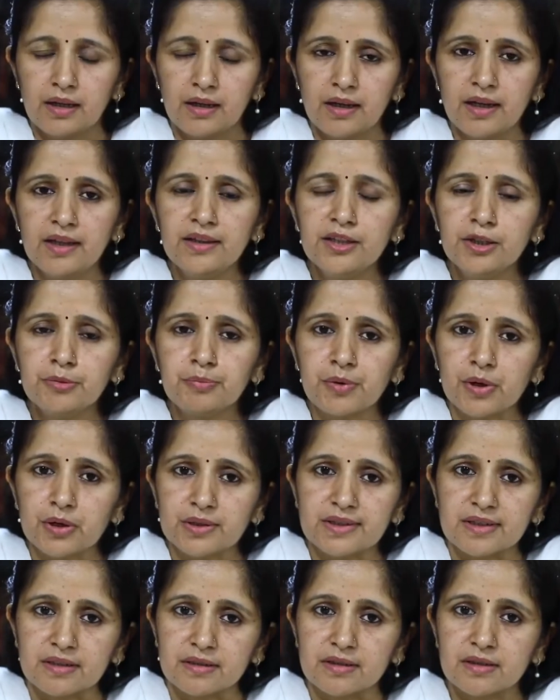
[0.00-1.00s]
In the
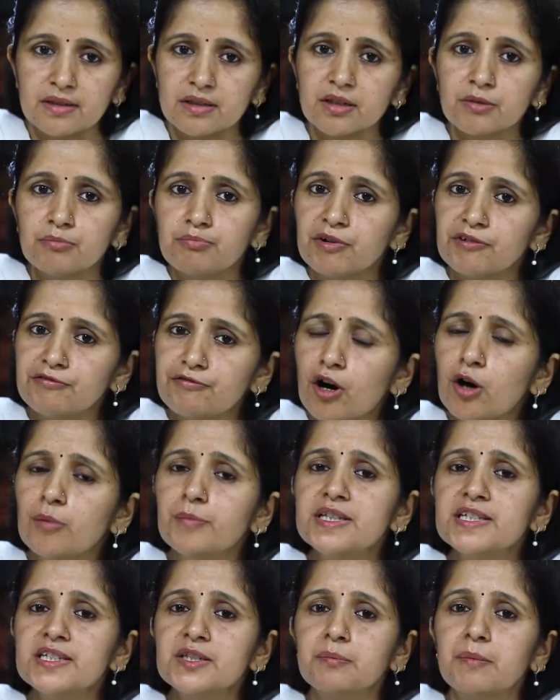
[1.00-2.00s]
process,
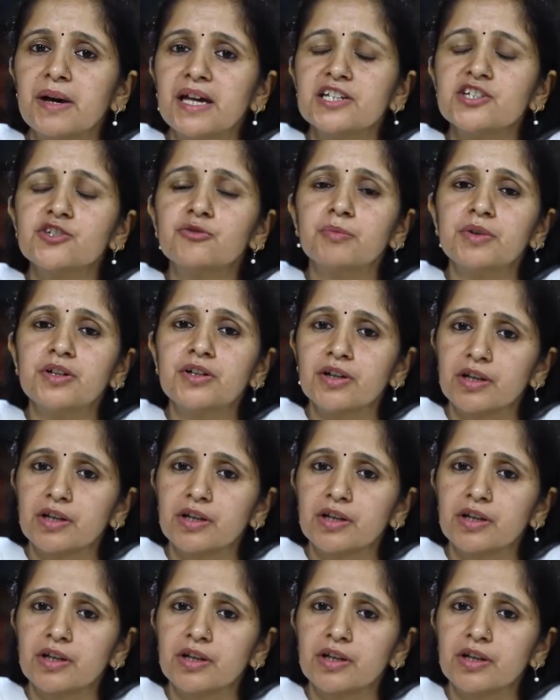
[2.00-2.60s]
performance management